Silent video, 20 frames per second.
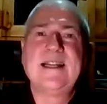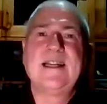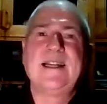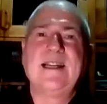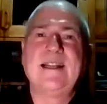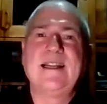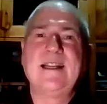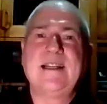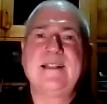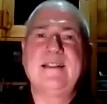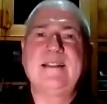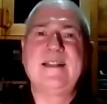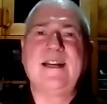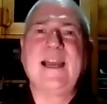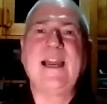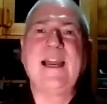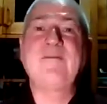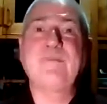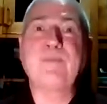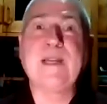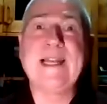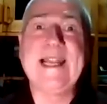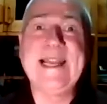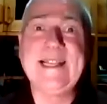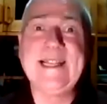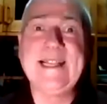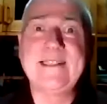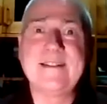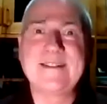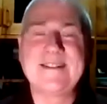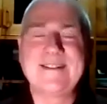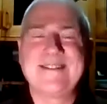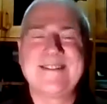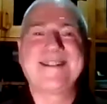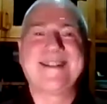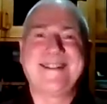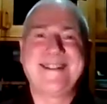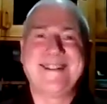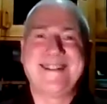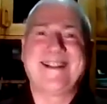And I have plans.
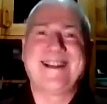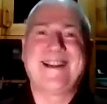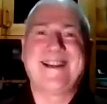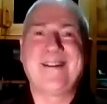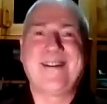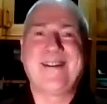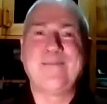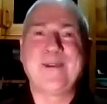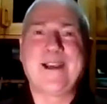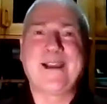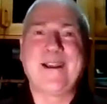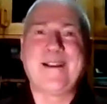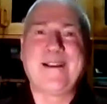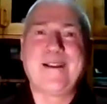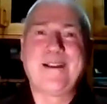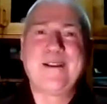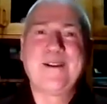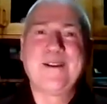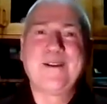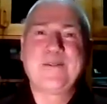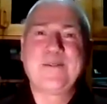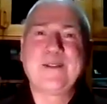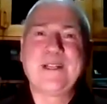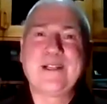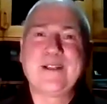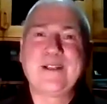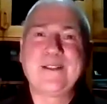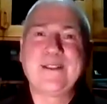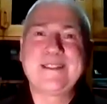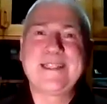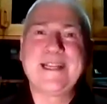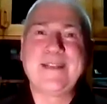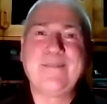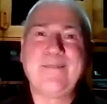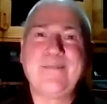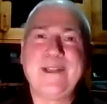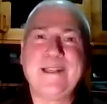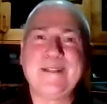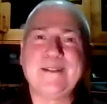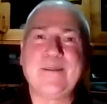I have we
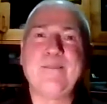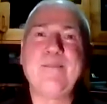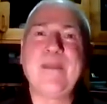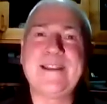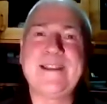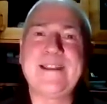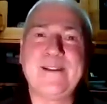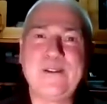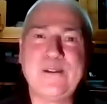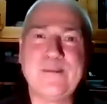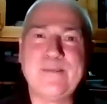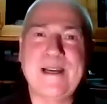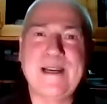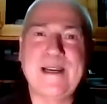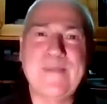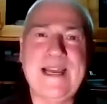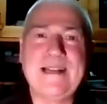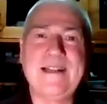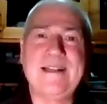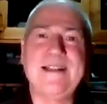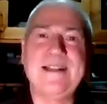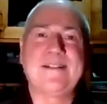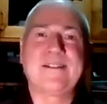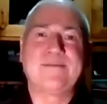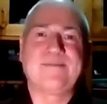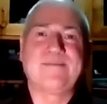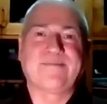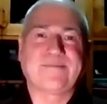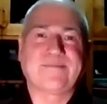say there's a method to my madness,